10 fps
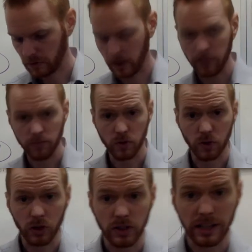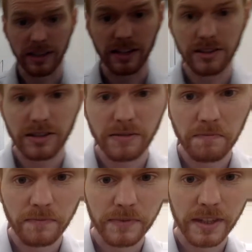Okay, so it looks like this.
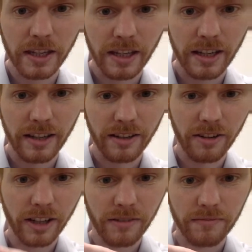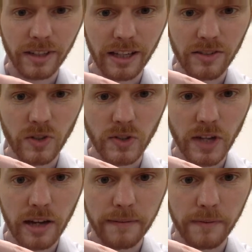There we go. Okay, so
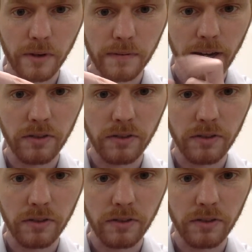sine of 45